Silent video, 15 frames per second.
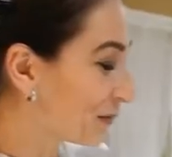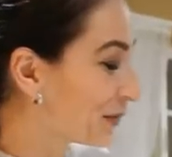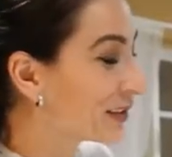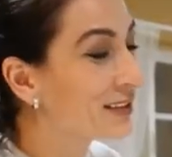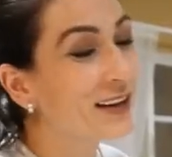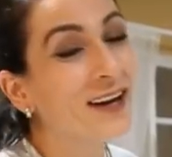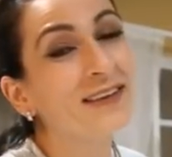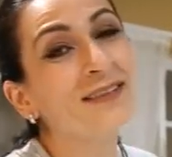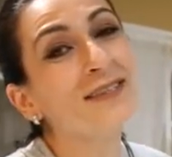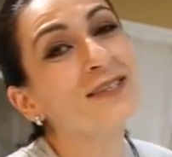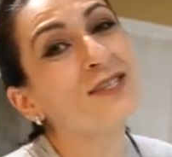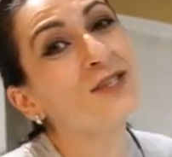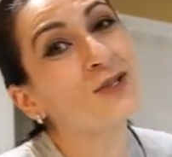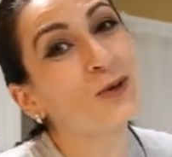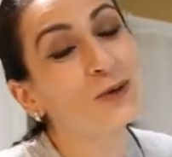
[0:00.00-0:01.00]
bit and it's
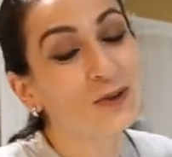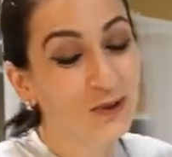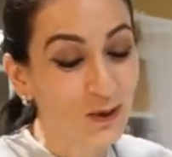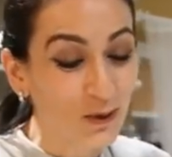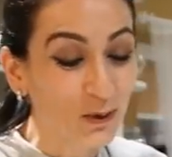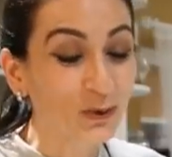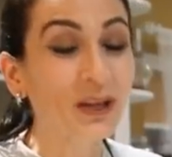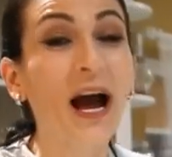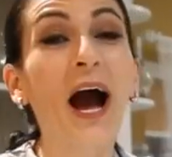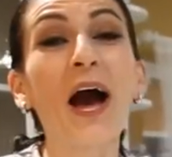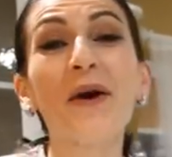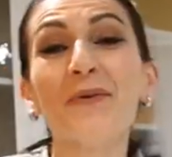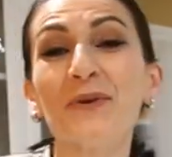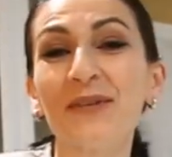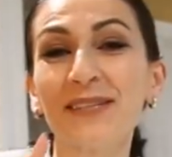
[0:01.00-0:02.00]
so good.
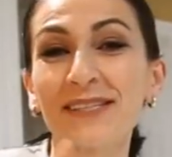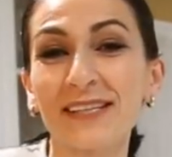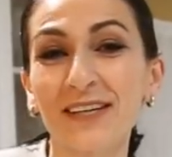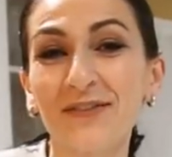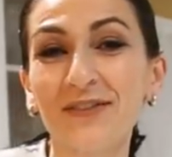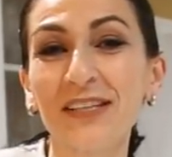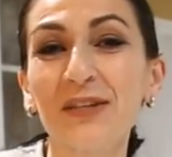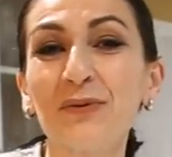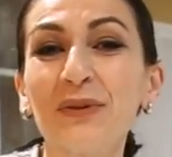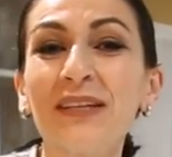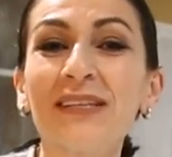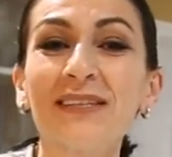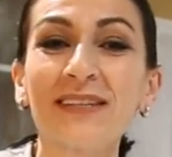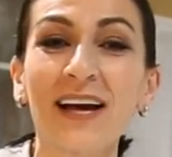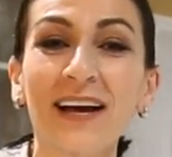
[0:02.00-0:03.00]
I would serve this with a
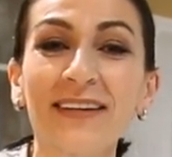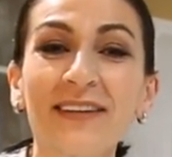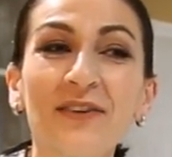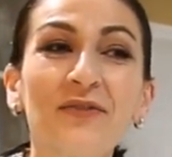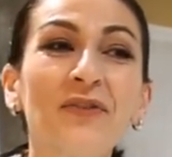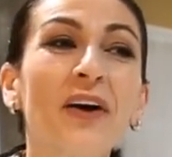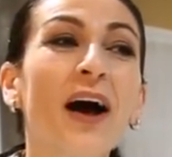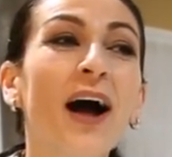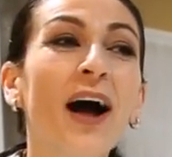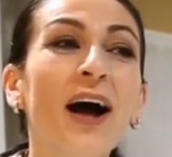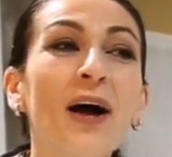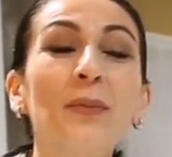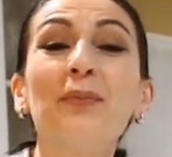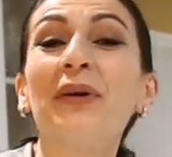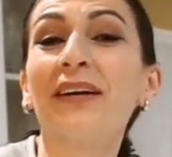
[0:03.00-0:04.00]
side of
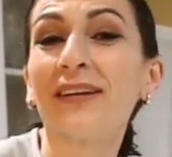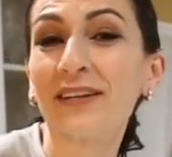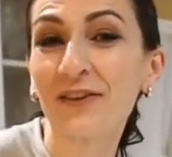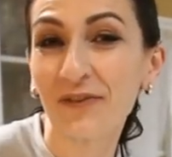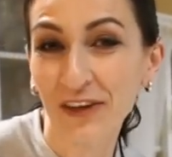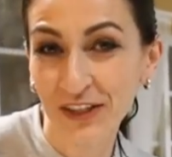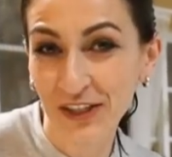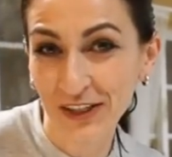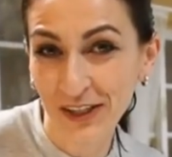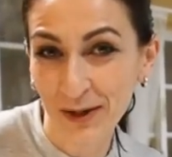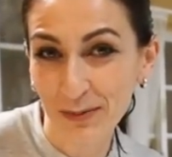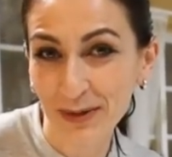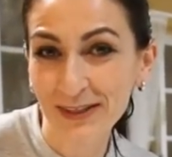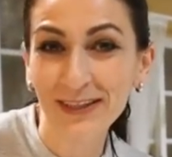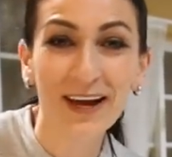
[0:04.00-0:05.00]
pickled
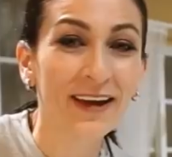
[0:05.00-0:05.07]
vegetables.